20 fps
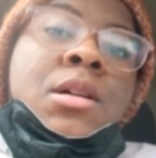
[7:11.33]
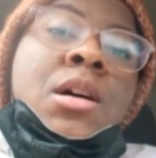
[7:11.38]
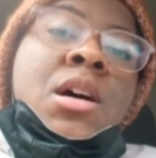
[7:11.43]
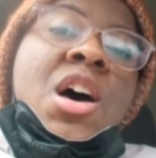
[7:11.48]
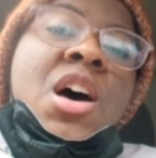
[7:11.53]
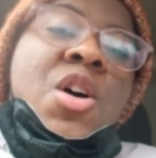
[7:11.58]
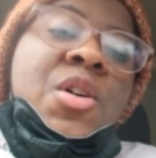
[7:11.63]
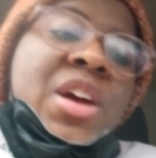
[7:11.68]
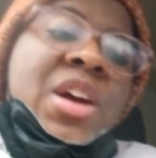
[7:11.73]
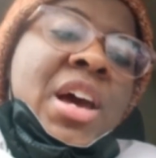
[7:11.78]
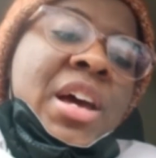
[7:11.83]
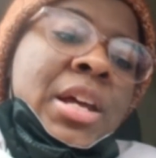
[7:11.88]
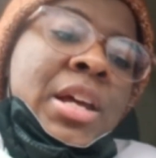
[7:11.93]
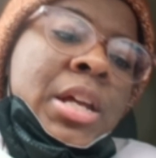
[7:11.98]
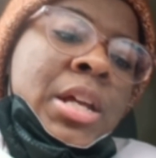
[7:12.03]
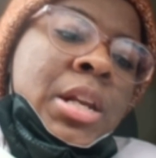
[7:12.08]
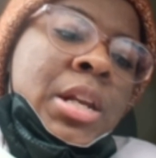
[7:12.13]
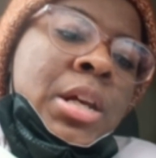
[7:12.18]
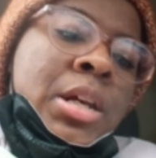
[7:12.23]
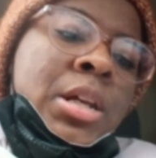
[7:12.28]
Oh yeah,
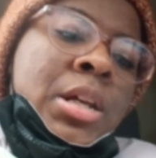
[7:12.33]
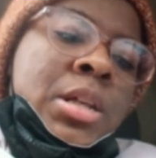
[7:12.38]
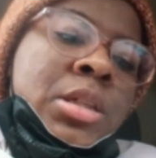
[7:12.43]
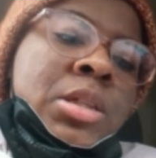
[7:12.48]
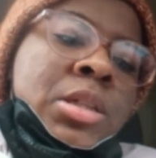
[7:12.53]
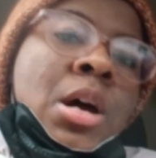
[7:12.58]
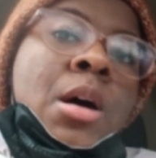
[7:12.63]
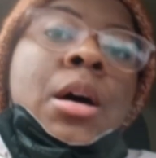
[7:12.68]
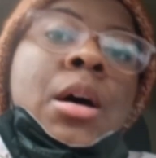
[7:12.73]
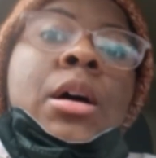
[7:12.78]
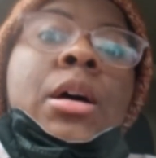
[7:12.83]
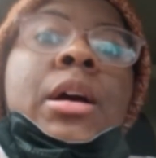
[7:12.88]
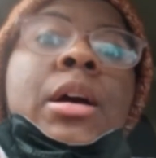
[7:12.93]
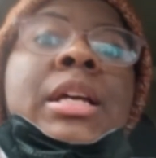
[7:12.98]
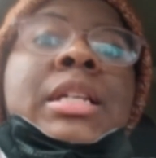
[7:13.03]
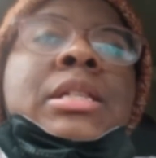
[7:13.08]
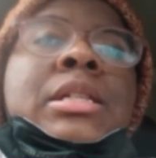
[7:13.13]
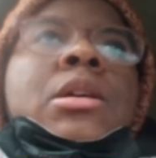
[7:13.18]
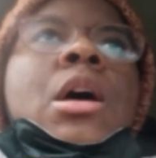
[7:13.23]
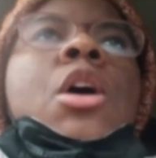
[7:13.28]
it is. Uh,
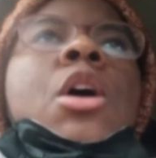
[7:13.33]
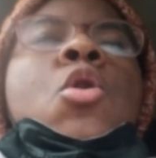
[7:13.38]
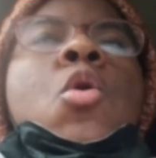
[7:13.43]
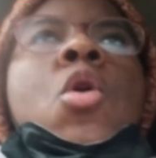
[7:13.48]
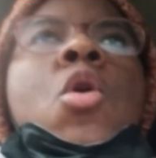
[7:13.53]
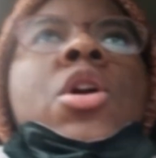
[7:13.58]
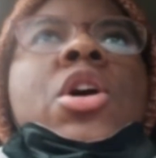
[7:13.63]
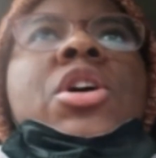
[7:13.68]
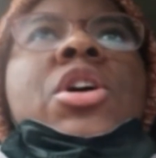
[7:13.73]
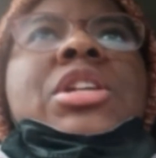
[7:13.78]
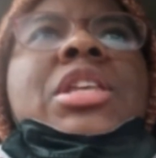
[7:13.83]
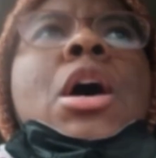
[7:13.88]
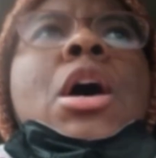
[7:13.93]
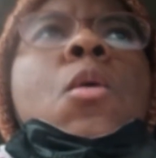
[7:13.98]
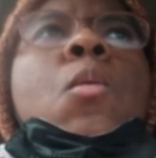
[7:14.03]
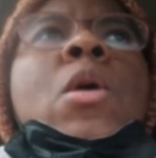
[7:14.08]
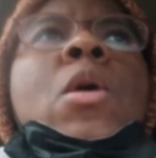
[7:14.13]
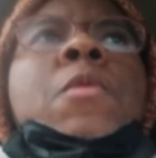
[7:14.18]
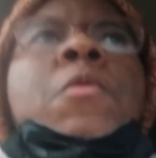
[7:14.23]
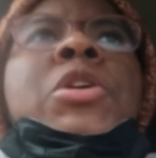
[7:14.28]
it's a quarter
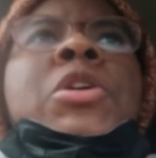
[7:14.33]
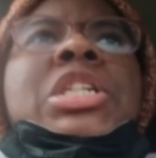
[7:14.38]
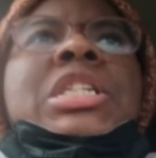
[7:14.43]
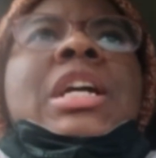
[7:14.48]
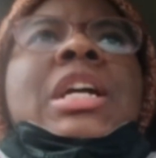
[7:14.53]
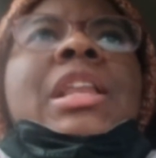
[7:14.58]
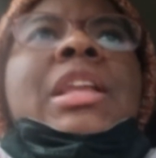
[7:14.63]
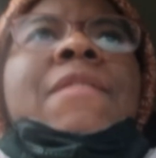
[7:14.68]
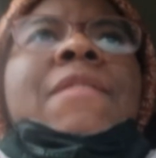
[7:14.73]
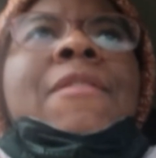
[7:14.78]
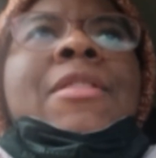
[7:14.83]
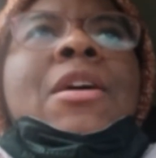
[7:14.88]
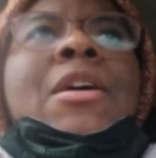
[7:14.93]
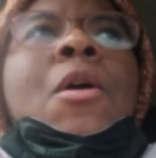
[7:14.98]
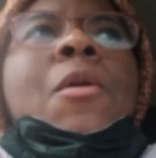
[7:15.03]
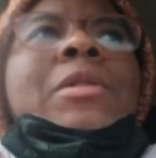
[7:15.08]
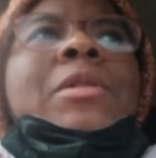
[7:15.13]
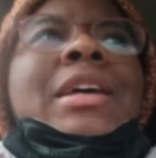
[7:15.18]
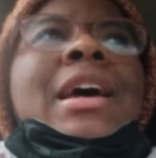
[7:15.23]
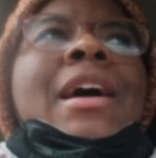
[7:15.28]
to one. We're just leaving the
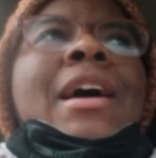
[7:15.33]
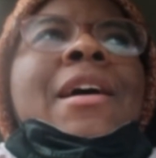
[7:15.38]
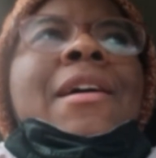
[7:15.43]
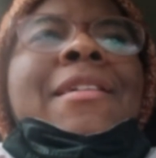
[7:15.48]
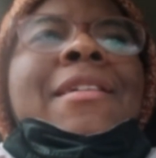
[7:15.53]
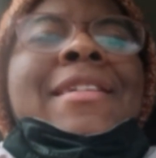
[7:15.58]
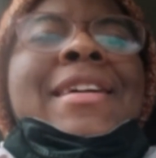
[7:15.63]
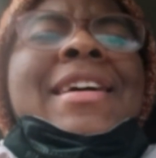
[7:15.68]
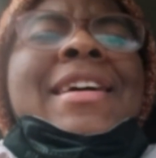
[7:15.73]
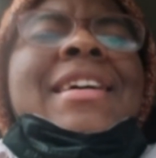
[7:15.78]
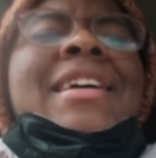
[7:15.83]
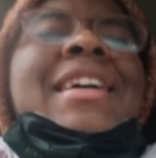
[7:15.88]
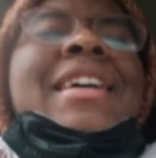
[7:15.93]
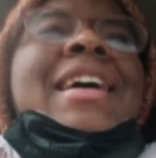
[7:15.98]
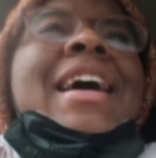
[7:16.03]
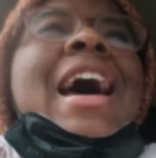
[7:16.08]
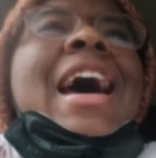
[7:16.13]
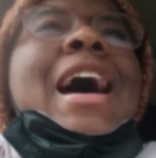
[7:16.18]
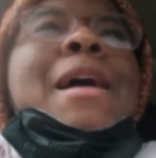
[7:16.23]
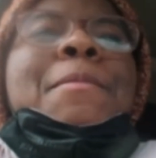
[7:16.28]
hotel.
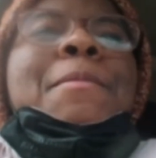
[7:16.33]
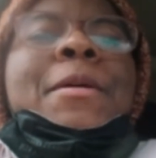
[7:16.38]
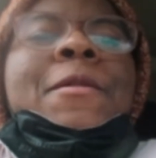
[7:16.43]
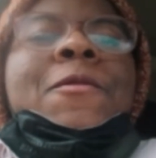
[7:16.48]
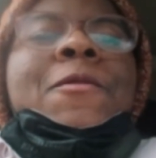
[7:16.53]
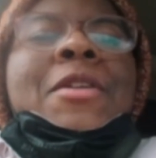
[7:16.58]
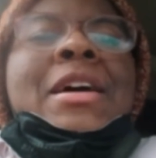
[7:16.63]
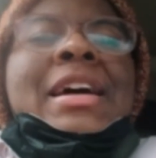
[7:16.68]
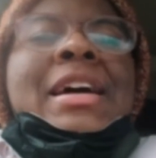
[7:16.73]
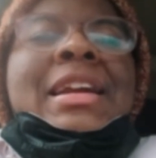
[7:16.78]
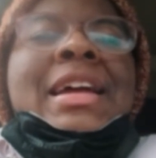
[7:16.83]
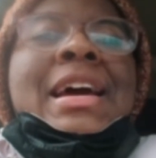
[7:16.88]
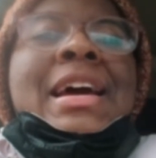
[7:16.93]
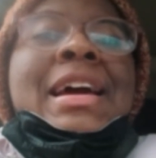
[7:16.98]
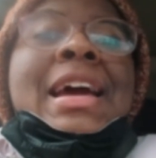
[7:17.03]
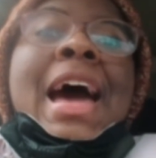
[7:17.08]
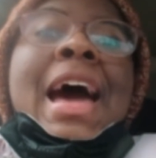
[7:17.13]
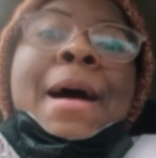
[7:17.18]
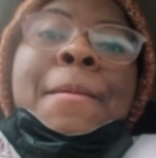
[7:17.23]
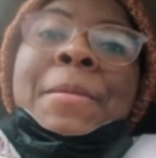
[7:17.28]
Happy
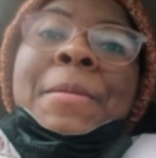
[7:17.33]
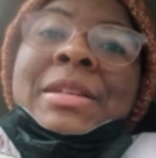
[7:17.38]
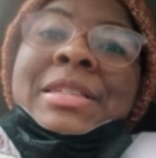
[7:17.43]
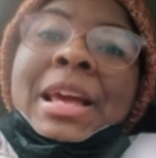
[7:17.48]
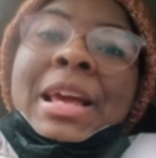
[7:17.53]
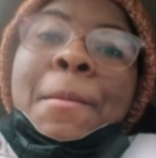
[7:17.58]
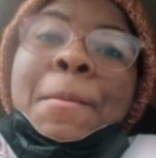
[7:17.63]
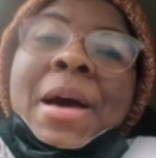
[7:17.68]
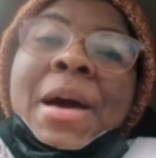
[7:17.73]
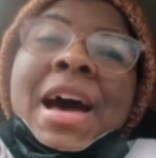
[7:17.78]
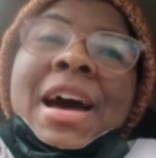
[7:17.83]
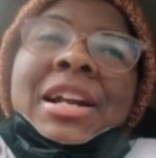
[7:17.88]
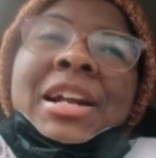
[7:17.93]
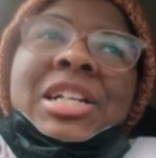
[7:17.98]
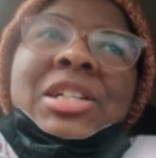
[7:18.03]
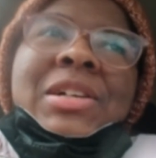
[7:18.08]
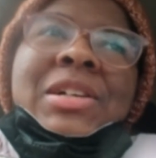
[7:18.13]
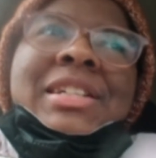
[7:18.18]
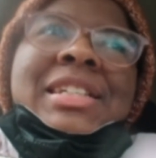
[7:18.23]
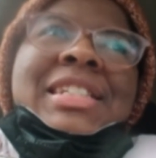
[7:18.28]
Friday. Happy St.
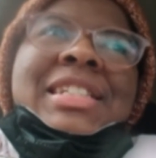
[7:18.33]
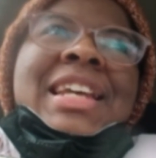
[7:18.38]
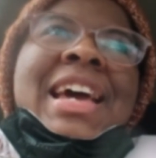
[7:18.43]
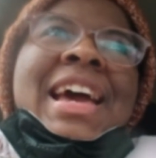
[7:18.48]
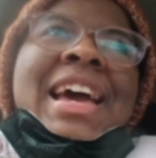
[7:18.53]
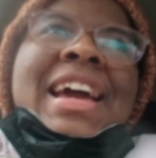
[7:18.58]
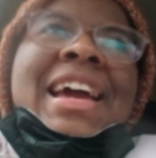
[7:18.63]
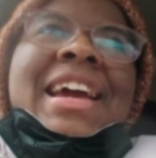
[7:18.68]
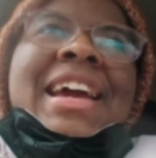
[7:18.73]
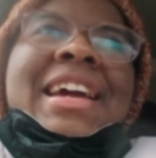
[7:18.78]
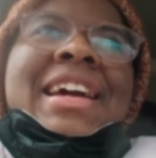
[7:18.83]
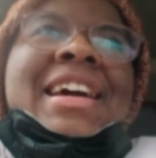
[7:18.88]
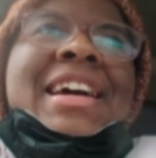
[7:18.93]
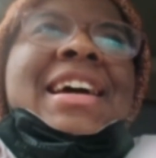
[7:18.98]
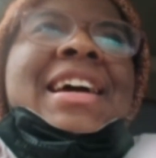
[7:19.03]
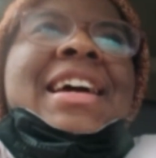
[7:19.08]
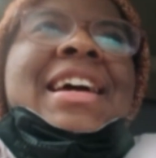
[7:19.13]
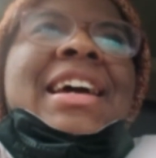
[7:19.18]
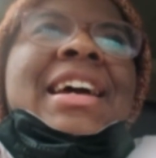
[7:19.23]
Patrick's Day.